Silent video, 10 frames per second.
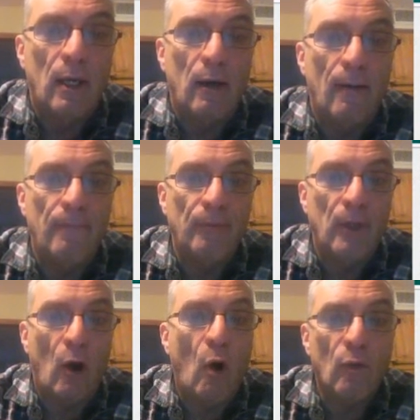um,
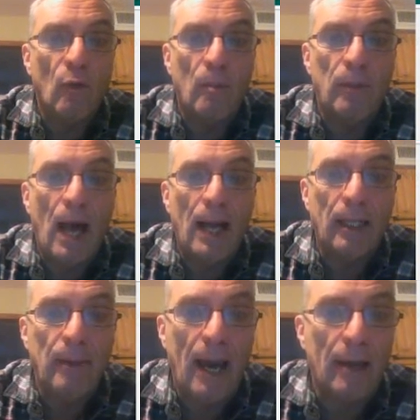the overall
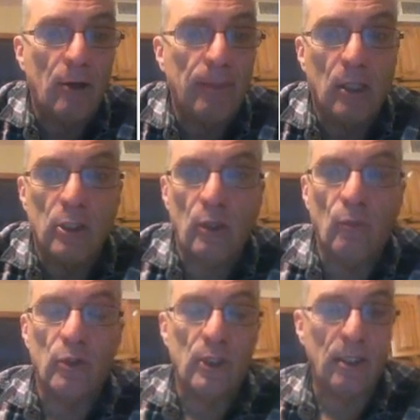blocking pattern because it
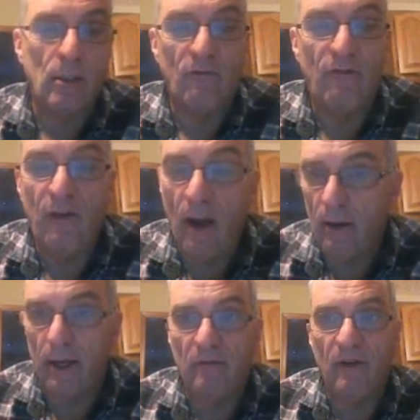was
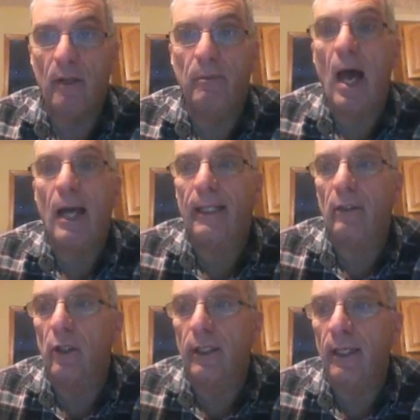very, very blocky
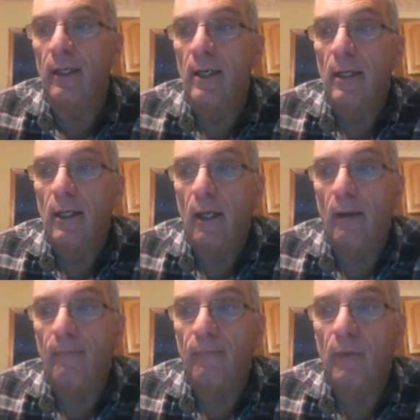looking
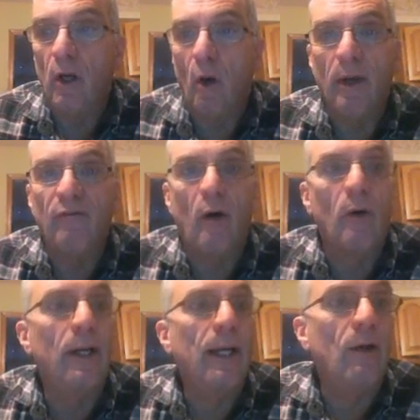um, going forward.